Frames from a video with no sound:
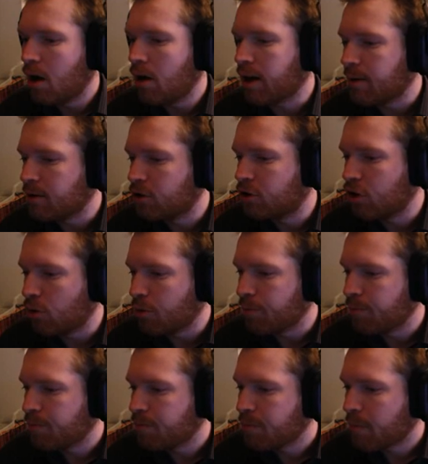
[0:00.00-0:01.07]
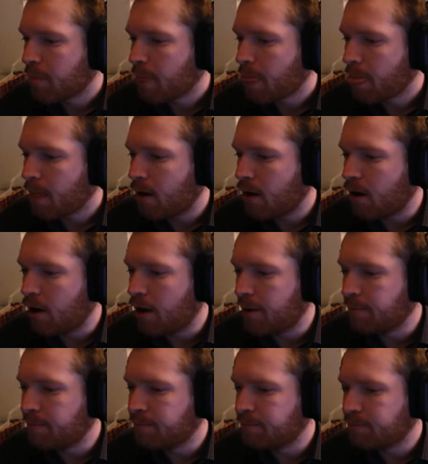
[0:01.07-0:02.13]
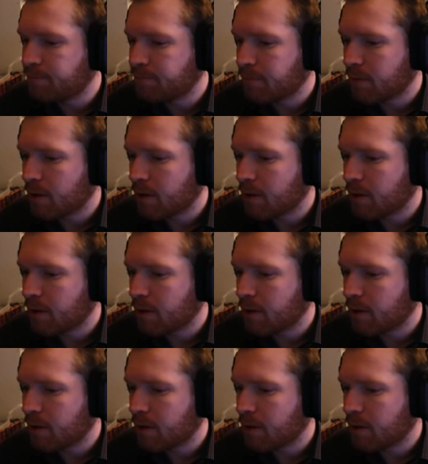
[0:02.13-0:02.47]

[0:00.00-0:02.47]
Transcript: Okay, so here